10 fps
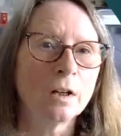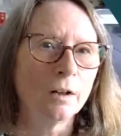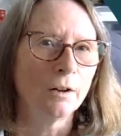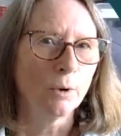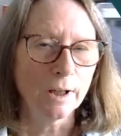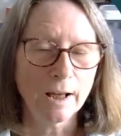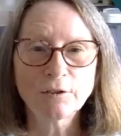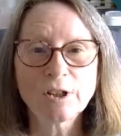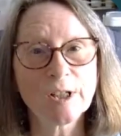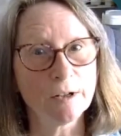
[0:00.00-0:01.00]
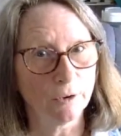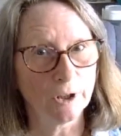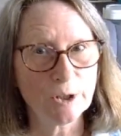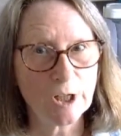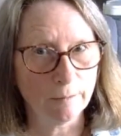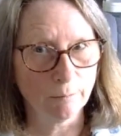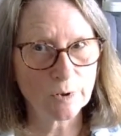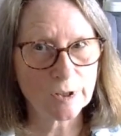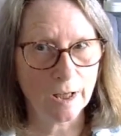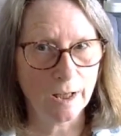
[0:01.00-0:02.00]
Well, after several
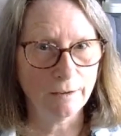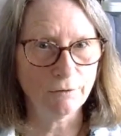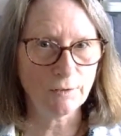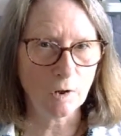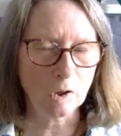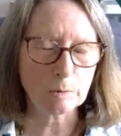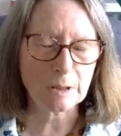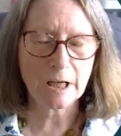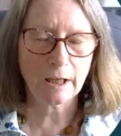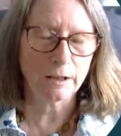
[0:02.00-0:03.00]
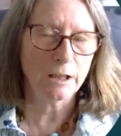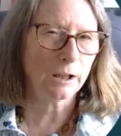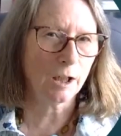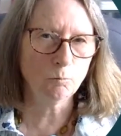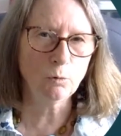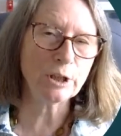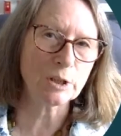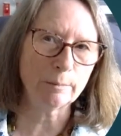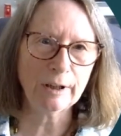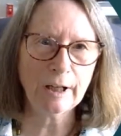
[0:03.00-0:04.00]
attempts, I've developed a technique I'm
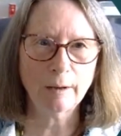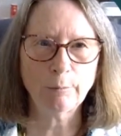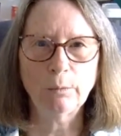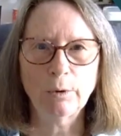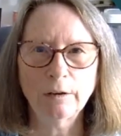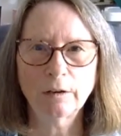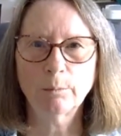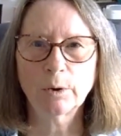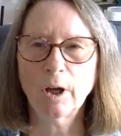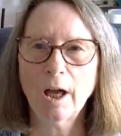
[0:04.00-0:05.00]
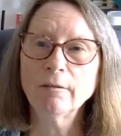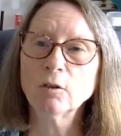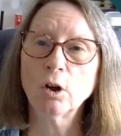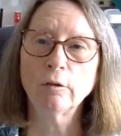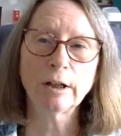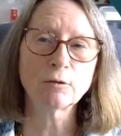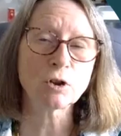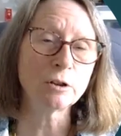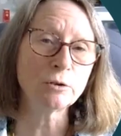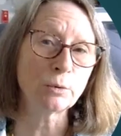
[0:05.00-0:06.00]
reasonably happy with, but I haven't got around
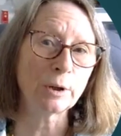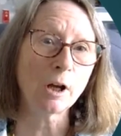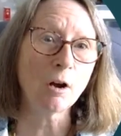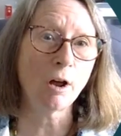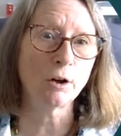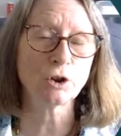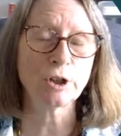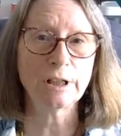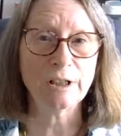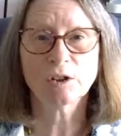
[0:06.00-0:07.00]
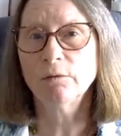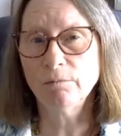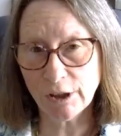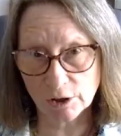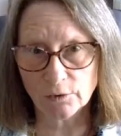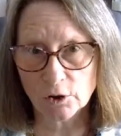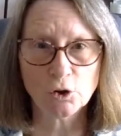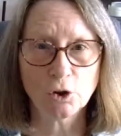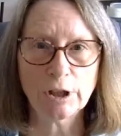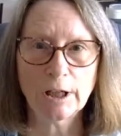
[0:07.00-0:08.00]
to doing a large, neat
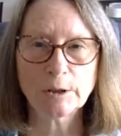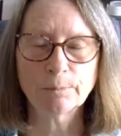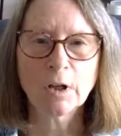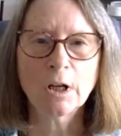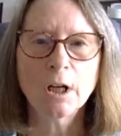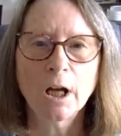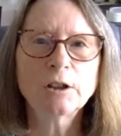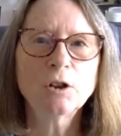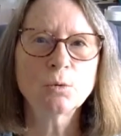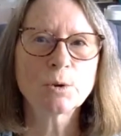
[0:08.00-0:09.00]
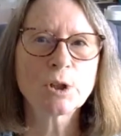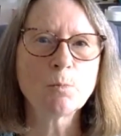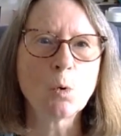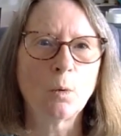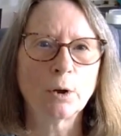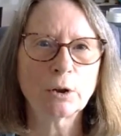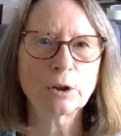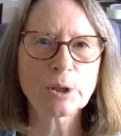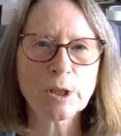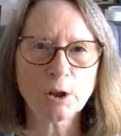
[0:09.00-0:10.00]
version yet. I did do a small one on a
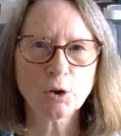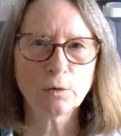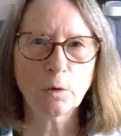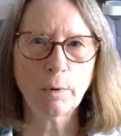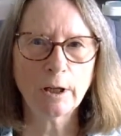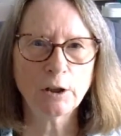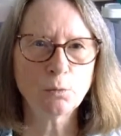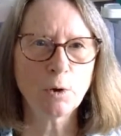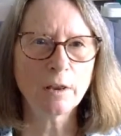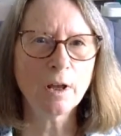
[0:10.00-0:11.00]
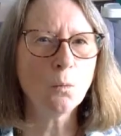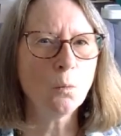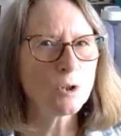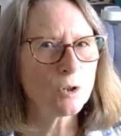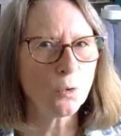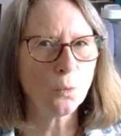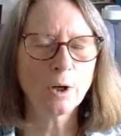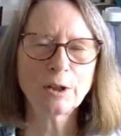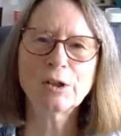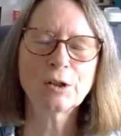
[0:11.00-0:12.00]
section of a page where there wasn't
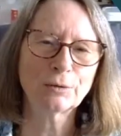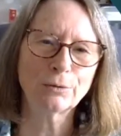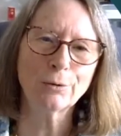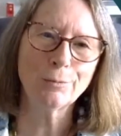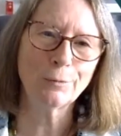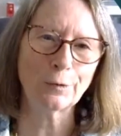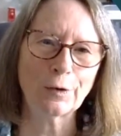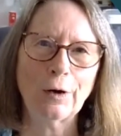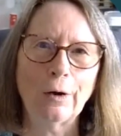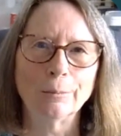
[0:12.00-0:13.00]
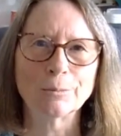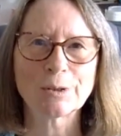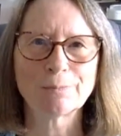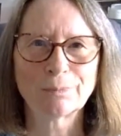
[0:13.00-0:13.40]
quite enough room for the arms.